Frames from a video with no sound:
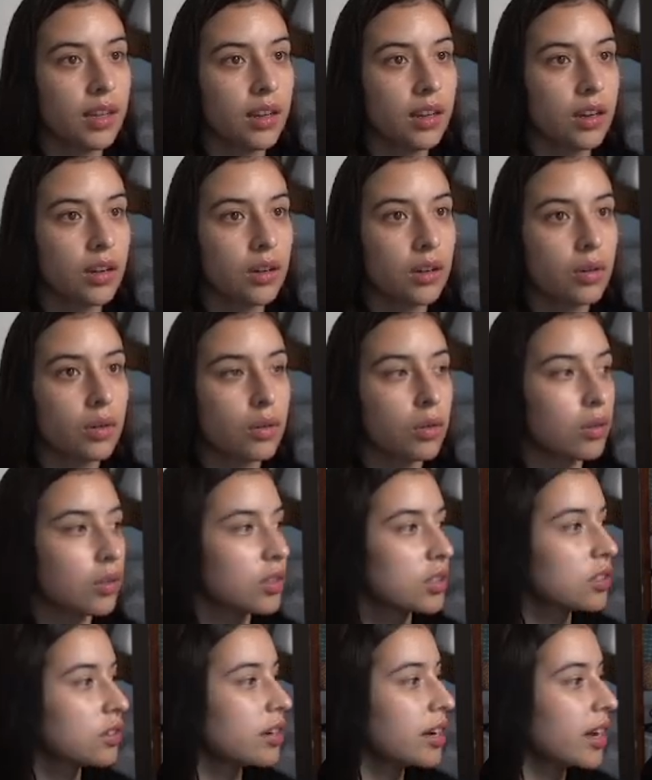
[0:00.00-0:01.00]
Cool.
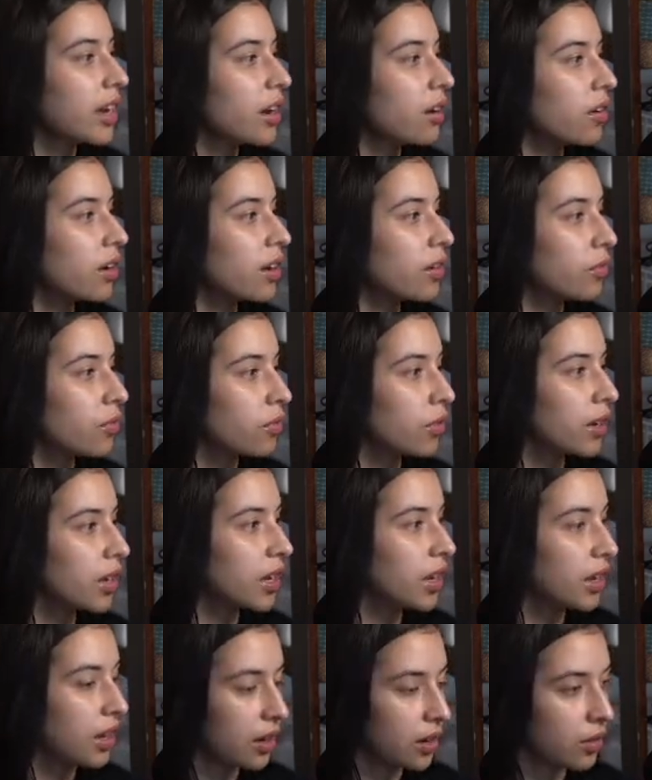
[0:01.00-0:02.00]
So now if
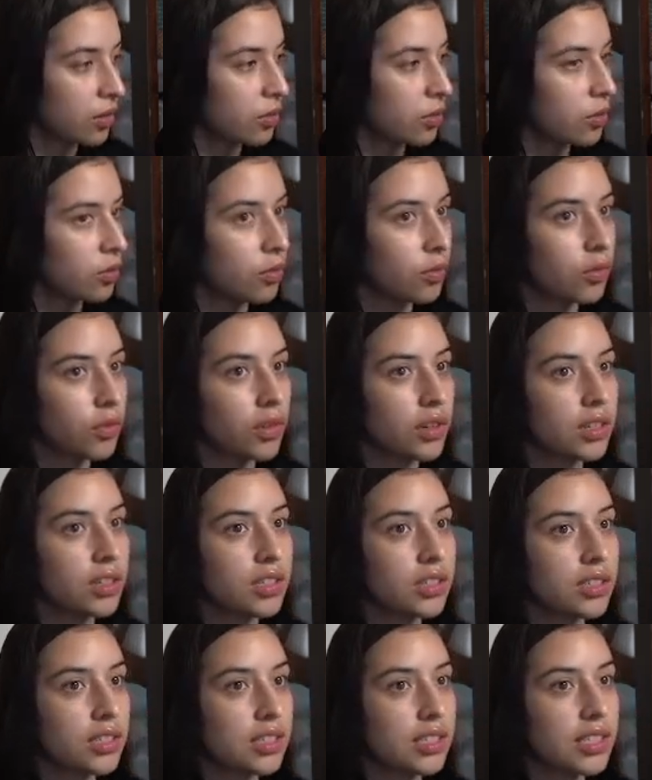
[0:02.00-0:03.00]
we
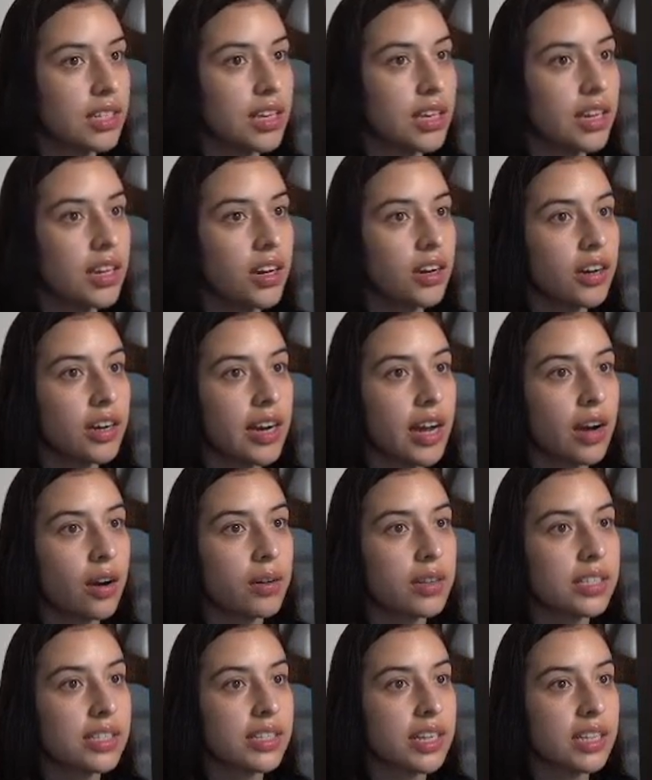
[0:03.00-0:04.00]
see here, now
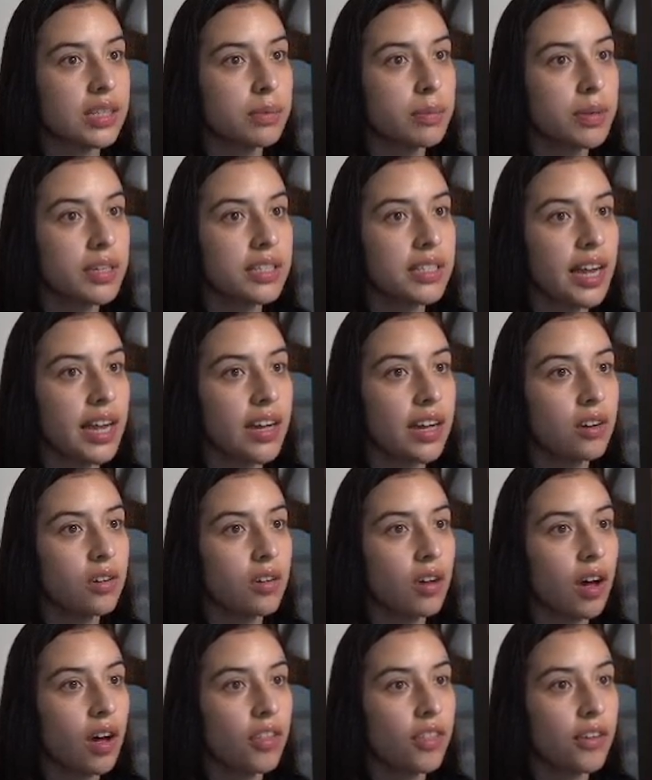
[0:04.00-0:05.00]
it says book title,
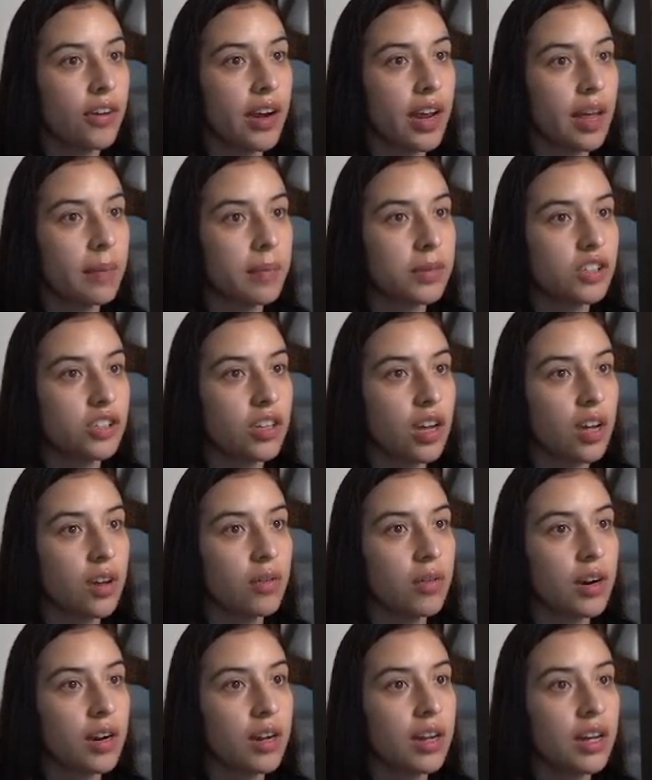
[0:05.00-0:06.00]
author name,
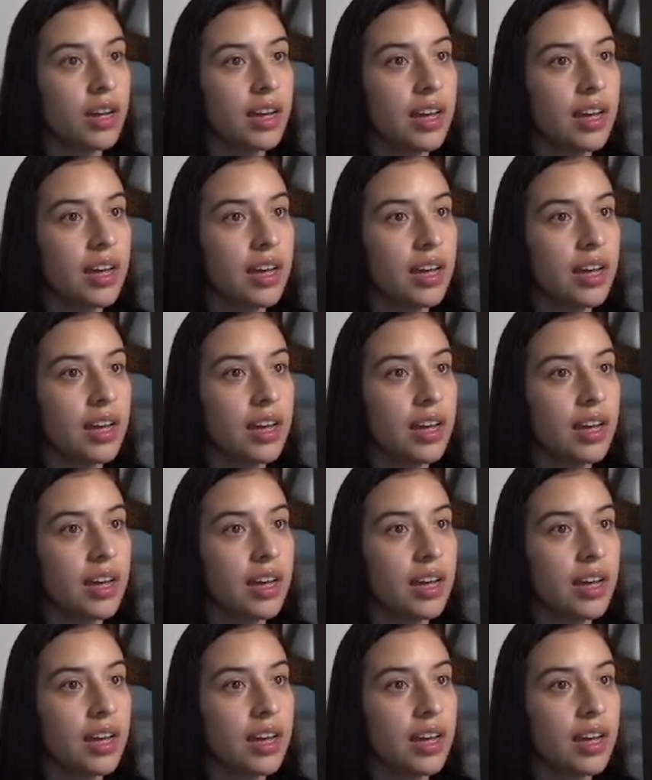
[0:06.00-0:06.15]
genre.